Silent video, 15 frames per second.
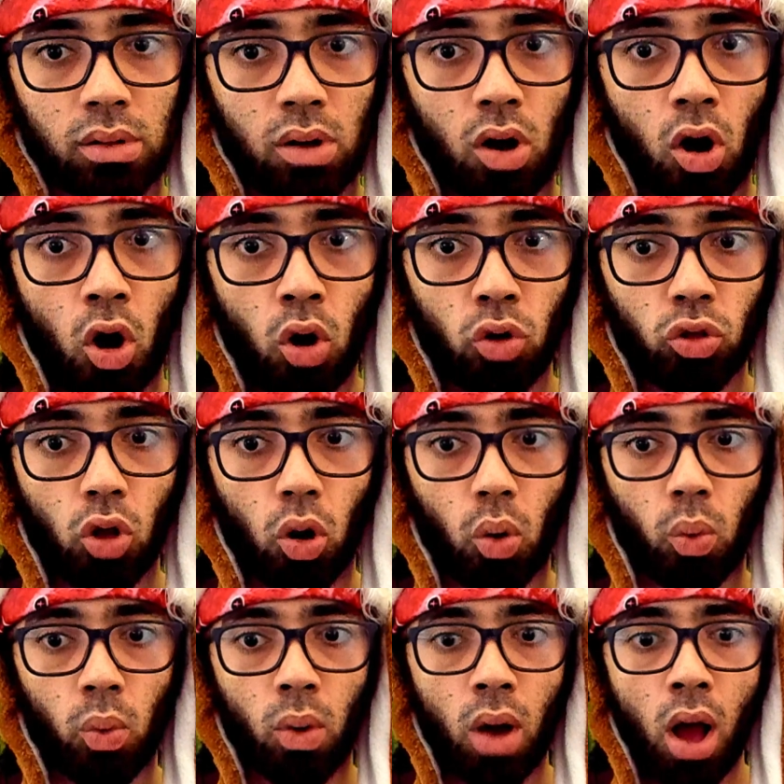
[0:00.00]
Oh no.
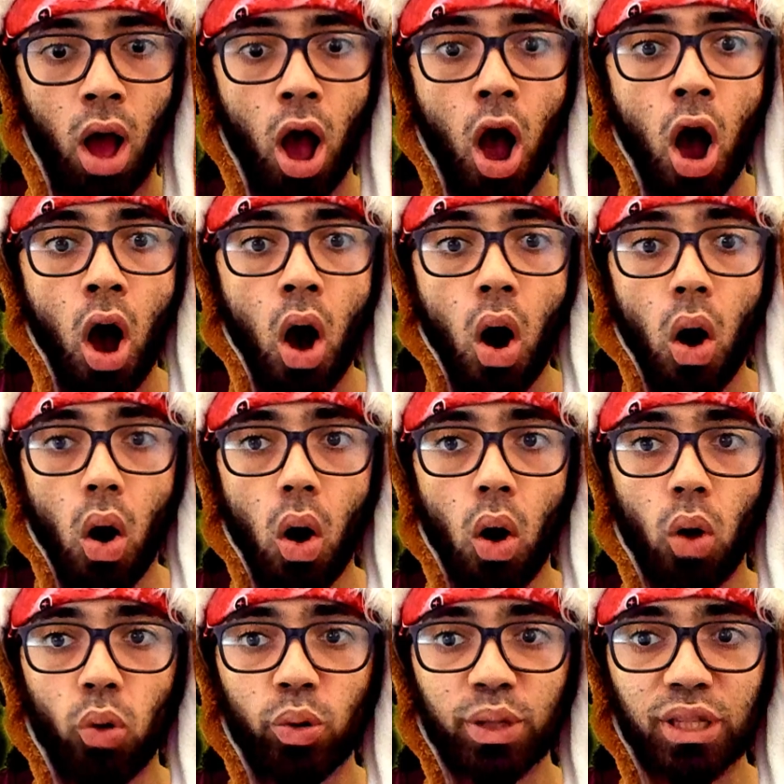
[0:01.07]

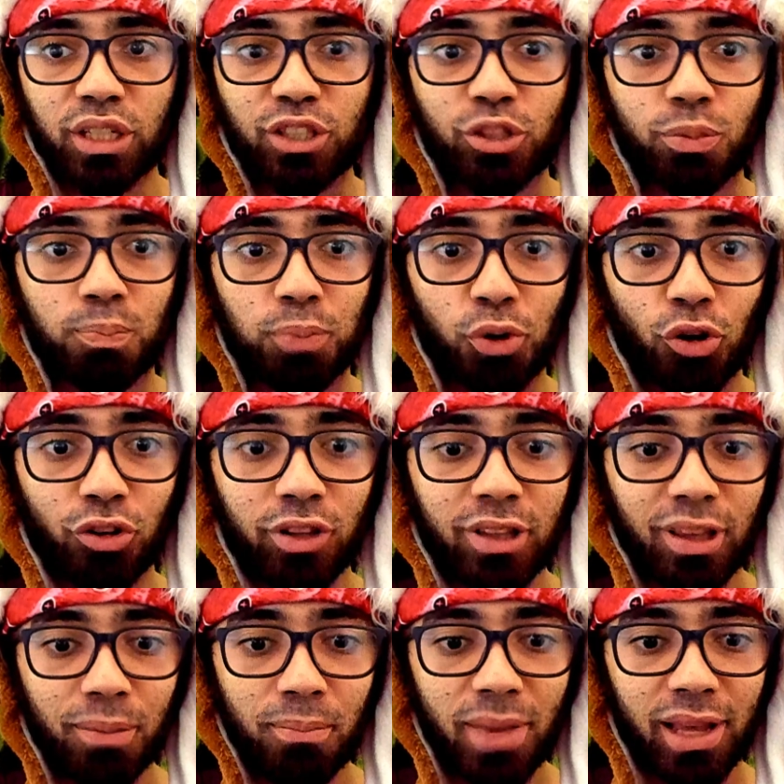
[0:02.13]
Oh, it exploded
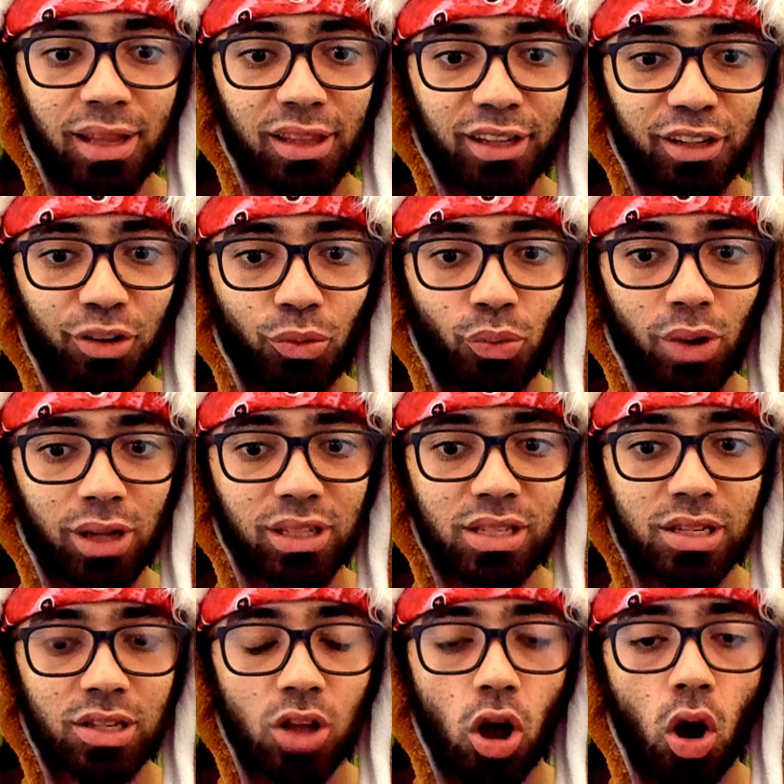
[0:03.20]
and made little ones.
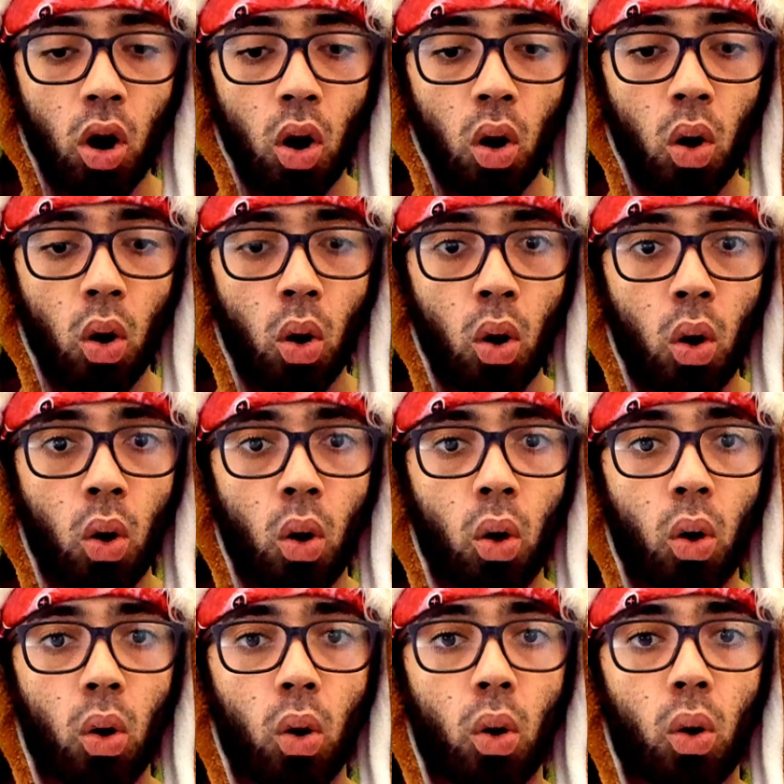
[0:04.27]

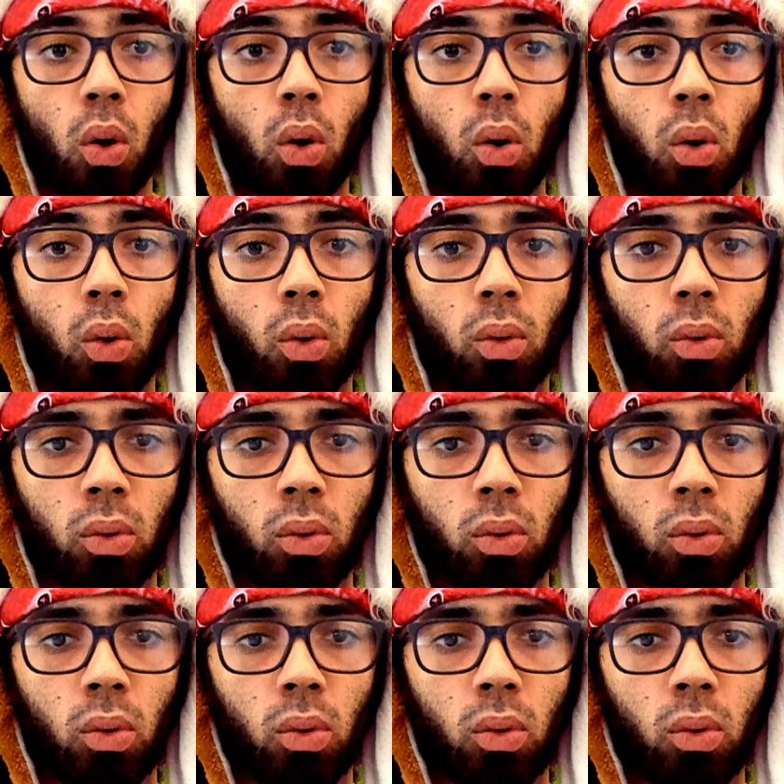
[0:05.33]
Oh.